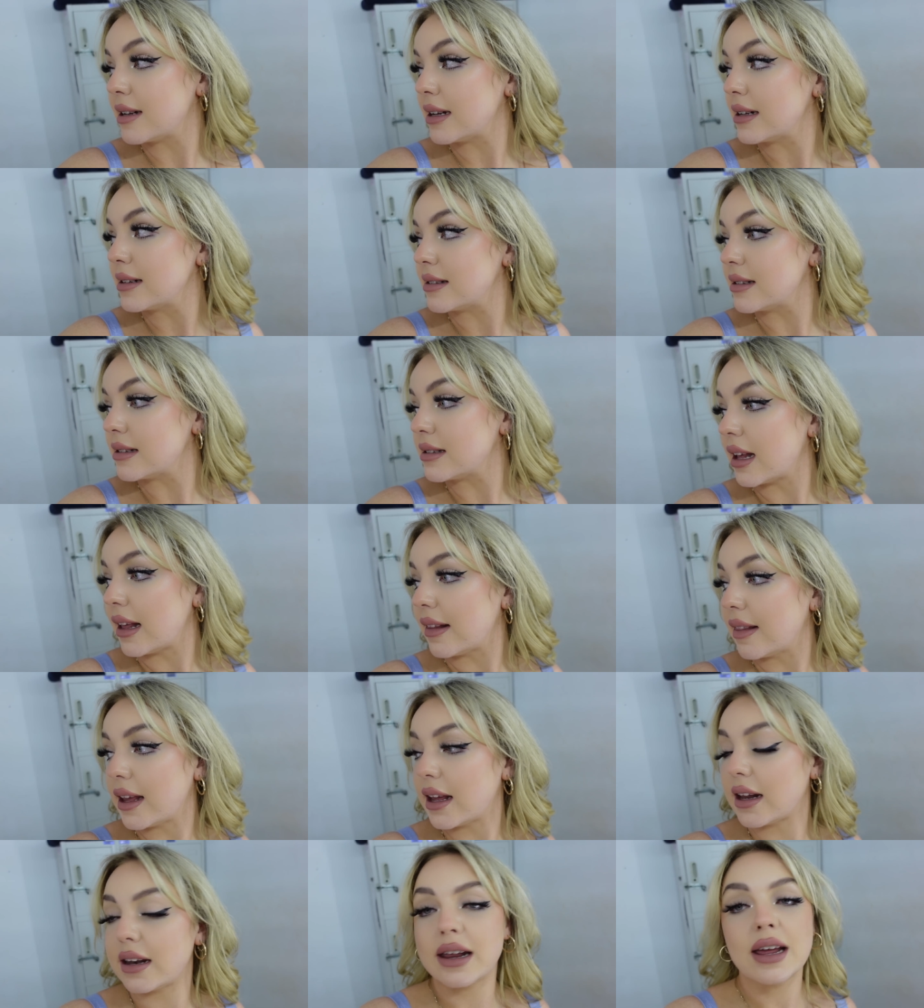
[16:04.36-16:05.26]
dances and
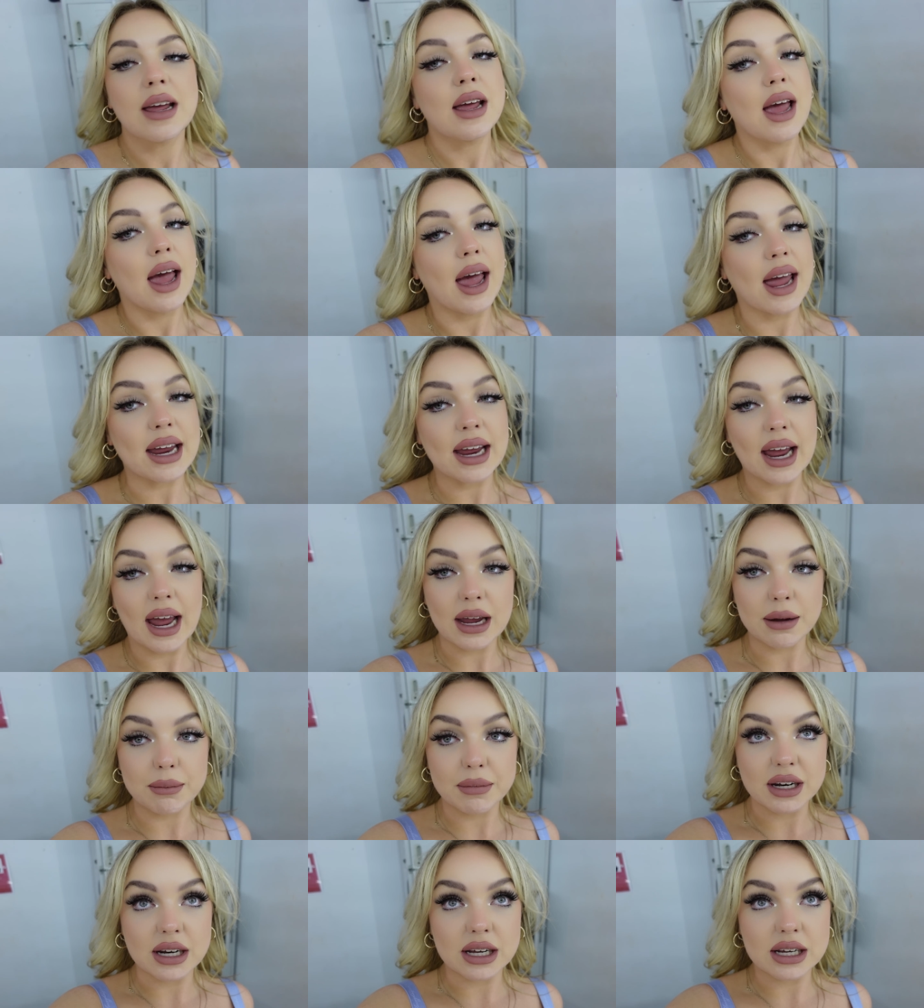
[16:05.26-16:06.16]
then a
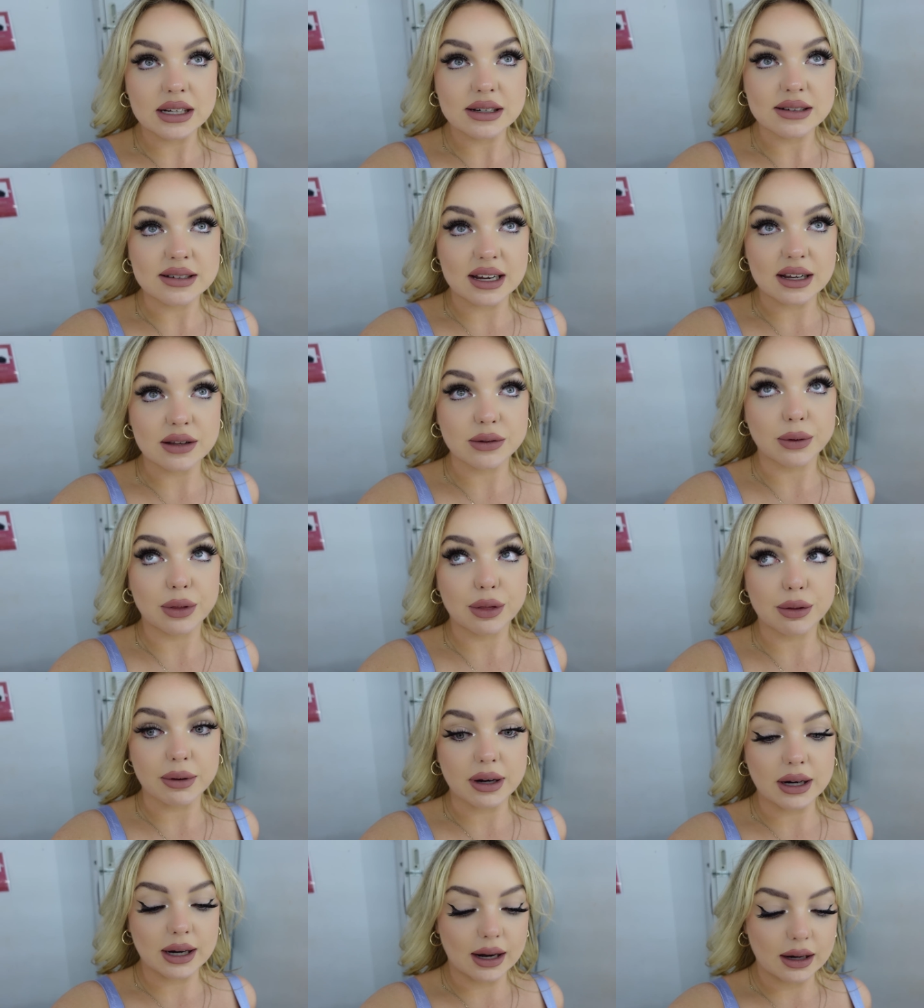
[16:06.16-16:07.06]
eight minute dance with
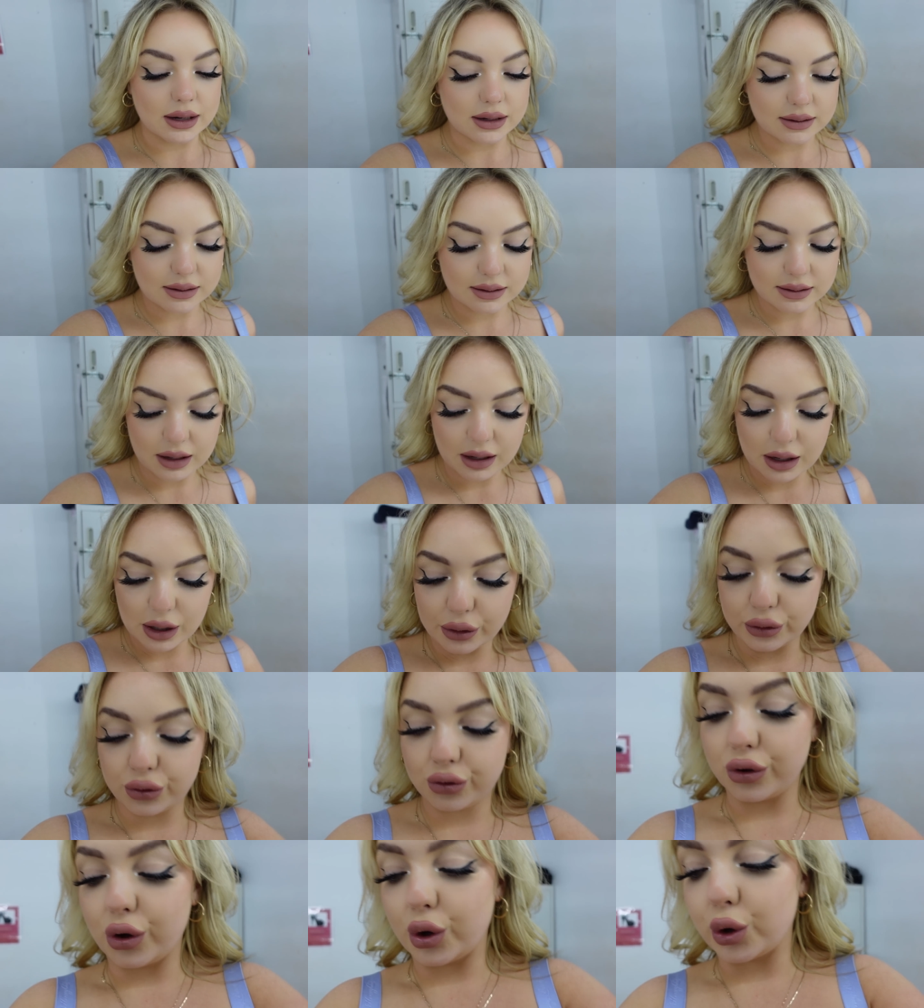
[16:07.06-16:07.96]
three guys.
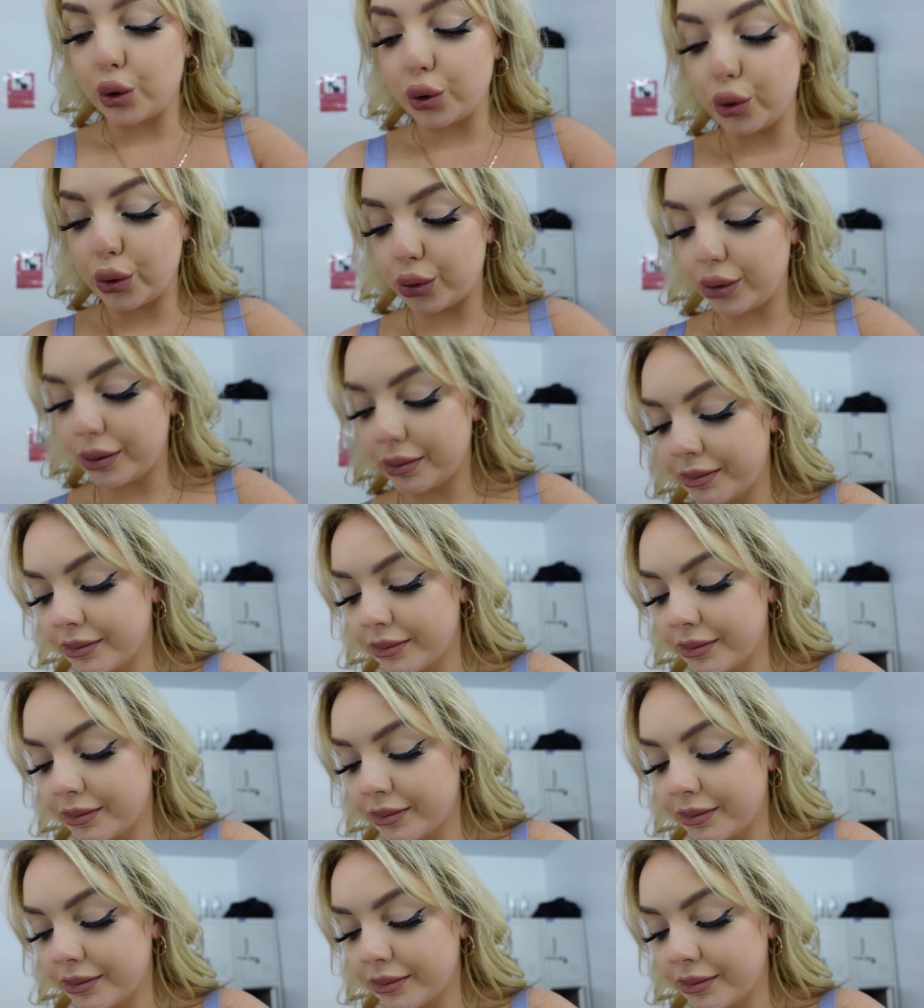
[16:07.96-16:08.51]
So